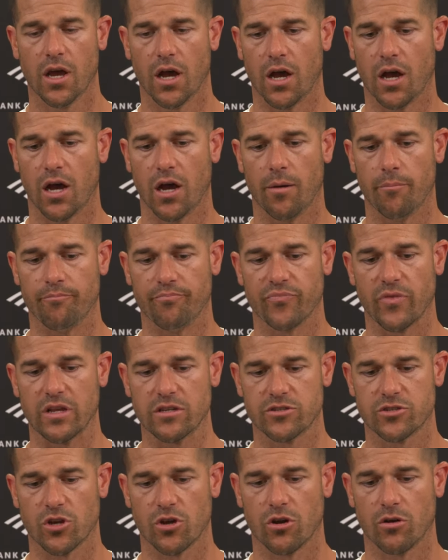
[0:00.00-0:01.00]
Um,
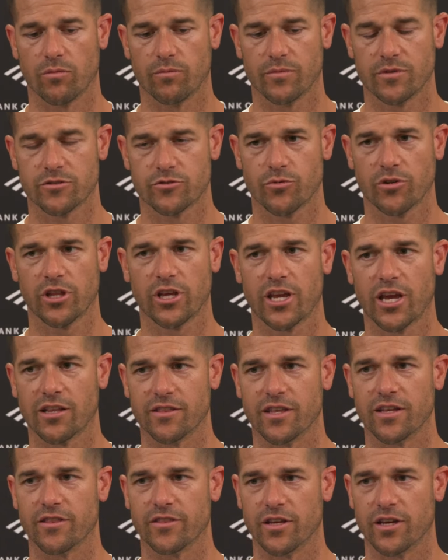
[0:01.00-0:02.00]
so it's really
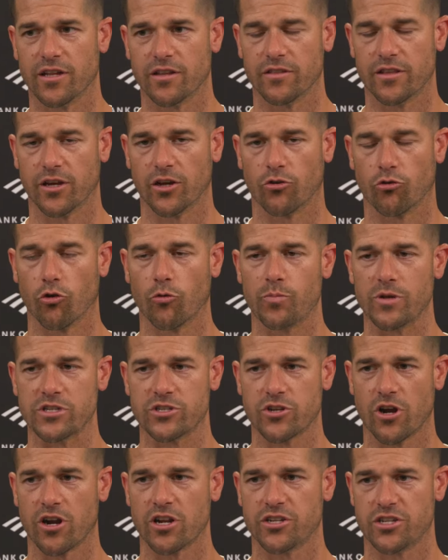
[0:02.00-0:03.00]
good. The, the, the group is
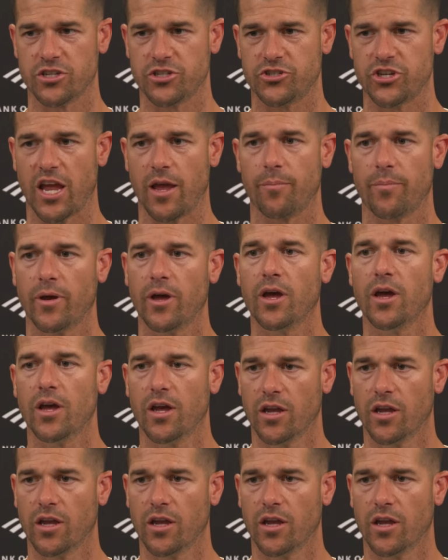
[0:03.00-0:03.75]
starting to shape.